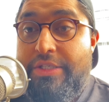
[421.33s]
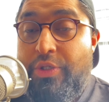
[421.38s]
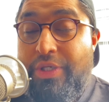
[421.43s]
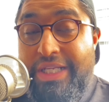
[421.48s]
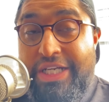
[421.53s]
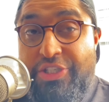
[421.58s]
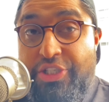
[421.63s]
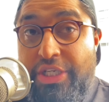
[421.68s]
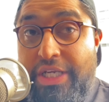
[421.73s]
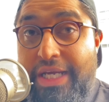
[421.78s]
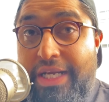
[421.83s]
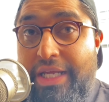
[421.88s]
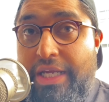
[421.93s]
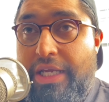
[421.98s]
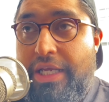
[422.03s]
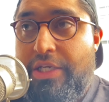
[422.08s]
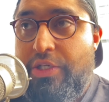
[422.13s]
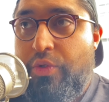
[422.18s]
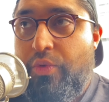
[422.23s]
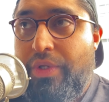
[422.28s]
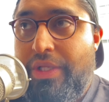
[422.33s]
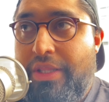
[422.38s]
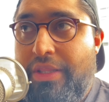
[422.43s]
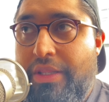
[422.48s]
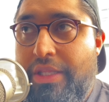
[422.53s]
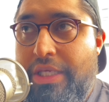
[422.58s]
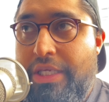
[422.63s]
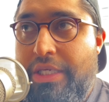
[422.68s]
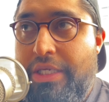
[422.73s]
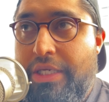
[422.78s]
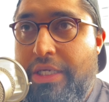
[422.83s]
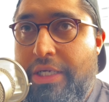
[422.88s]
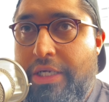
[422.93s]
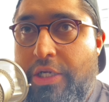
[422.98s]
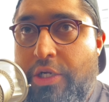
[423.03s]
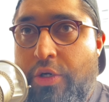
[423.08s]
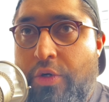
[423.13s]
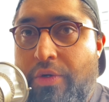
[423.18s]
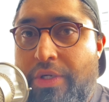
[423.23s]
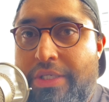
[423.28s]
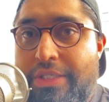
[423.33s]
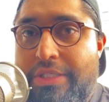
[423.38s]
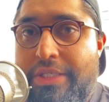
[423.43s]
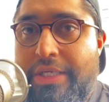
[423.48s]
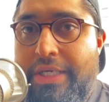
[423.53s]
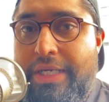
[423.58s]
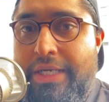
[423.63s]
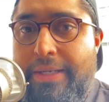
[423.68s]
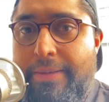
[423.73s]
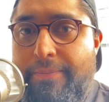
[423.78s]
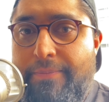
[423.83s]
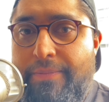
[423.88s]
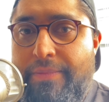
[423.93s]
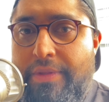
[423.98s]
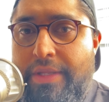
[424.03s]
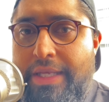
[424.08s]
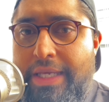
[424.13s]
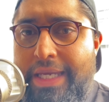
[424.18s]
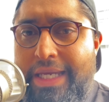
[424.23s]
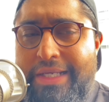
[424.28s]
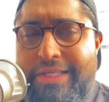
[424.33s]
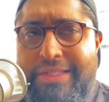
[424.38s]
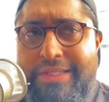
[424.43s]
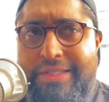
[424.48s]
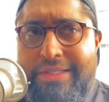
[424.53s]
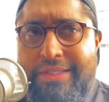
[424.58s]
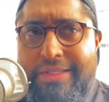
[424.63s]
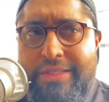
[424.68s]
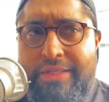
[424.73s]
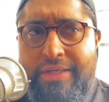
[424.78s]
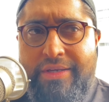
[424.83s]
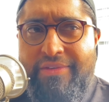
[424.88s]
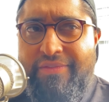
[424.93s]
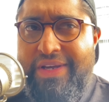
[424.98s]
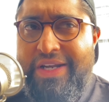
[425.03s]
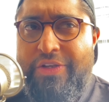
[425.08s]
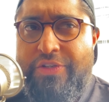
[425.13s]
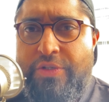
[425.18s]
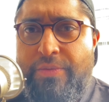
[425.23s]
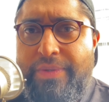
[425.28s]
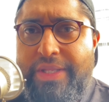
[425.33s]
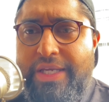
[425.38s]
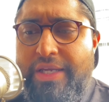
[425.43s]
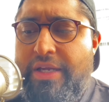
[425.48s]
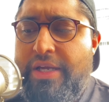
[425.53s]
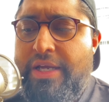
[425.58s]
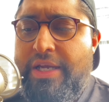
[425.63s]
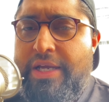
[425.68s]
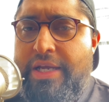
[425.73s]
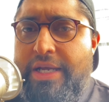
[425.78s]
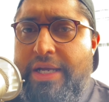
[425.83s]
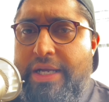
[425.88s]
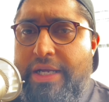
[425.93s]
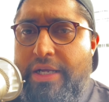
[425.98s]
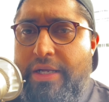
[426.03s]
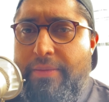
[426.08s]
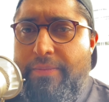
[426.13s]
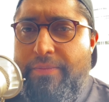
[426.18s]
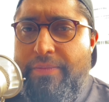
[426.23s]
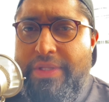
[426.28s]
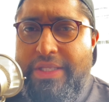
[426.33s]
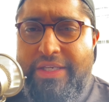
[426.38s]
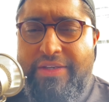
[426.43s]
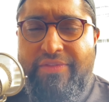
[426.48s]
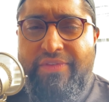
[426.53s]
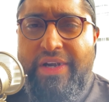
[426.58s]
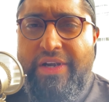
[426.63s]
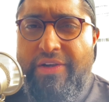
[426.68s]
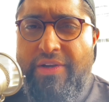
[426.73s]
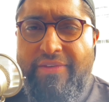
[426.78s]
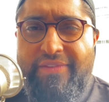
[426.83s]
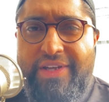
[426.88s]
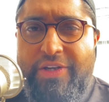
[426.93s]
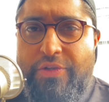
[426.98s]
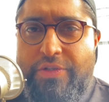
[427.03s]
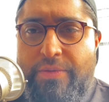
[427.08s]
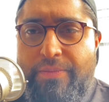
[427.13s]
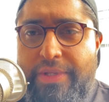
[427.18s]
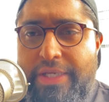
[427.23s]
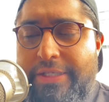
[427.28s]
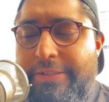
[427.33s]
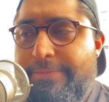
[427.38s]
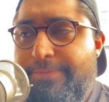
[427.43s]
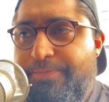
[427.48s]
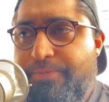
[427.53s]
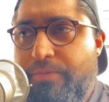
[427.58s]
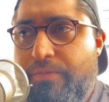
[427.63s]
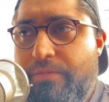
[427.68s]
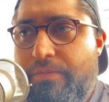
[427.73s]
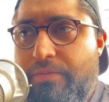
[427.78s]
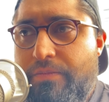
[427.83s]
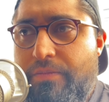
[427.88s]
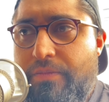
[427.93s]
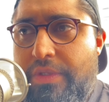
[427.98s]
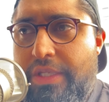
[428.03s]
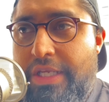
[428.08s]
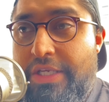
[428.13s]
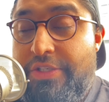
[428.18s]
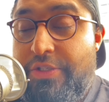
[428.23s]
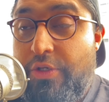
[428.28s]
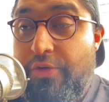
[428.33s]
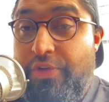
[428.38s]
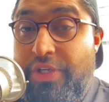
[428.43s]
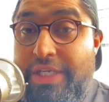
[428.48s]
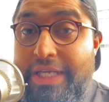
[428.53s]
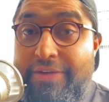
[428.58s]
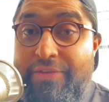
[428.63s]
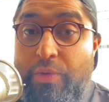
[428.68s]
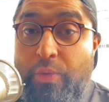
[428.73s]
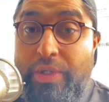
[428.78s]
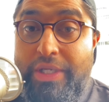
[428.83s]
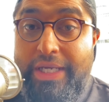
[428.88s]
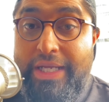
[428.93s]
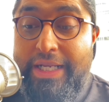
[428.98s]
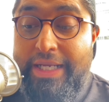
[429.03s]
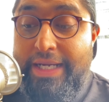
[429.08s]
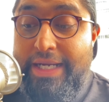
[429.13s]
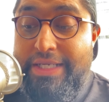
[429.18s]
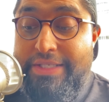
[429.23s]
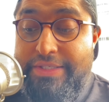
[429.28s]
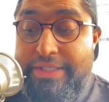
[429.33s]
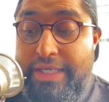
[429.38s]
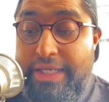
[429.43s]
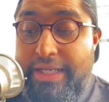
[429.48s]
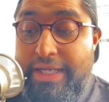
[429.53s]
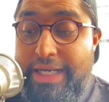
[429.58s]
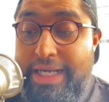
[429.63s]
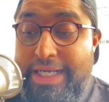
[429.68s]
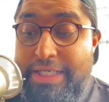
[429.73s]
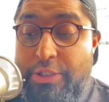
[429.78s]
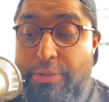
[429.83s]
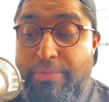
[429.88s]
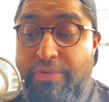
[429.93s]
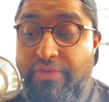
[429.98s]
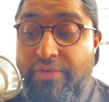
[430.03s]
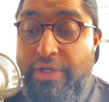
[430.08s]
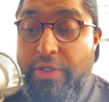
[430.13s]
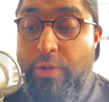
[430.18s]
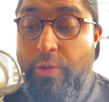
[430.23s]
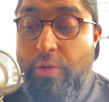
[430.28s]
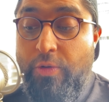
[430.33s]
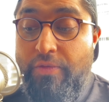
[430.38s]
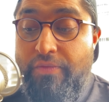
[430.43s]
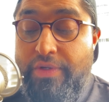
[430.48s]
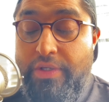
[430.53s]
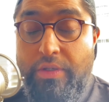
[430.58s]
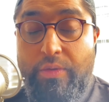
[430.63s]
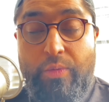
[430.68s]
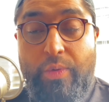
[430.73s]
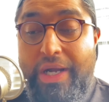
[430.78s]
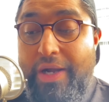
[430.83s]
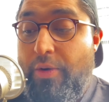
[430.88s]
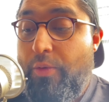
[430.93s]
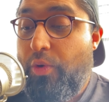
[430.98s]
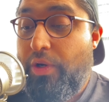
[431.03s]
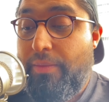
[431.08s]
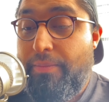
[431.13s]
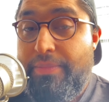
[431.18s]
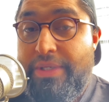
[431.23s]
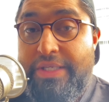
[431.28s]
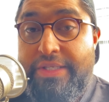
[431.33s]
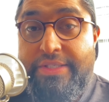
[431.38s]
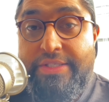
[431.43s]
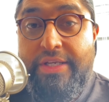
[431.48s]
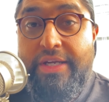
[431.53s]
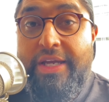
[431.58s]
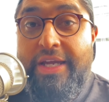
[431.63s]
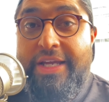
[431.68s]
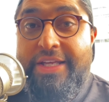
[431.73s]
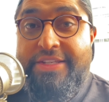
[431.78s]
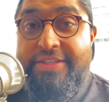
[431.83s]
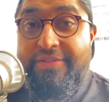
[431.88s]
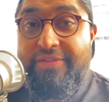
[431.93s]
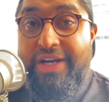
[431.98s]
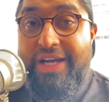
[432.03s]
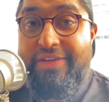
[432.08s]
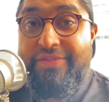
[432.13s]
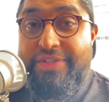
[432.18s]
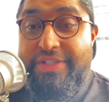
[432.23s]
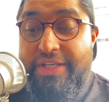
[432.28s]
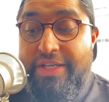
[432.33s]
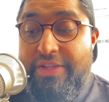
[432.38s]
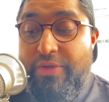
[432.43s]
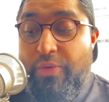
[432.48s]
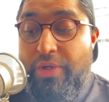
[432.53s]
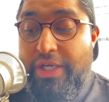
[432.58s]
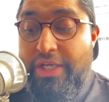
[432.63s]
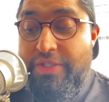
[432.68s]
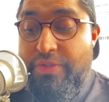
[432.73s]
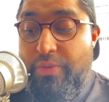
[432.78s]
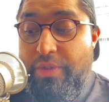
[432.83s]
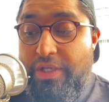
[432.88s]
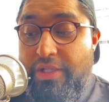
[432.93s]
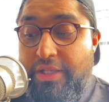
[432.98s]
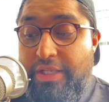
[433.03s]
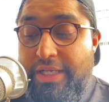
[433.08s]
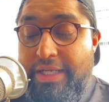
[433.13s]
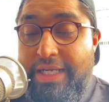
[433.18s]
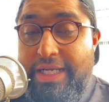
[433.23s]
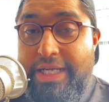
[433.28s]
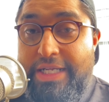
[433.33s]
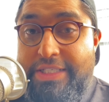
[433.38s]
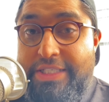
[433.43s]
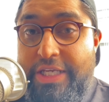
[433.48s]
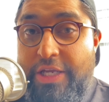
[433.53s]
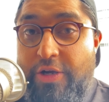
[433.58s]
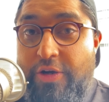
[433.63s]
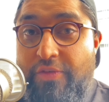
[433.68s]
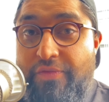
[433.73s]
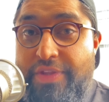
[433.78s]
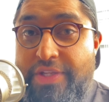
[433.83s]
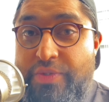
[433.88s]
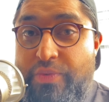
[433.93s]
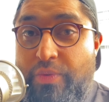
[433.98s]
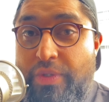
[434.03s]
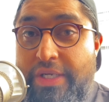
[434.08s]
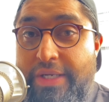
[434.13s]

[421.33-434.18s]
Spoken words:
can actually get it during the current X event or something, the fairy event or something. So if you want to get it, guys, get it. I do prefer it over, wow, what a beast, survives the Earthquake as well to get off this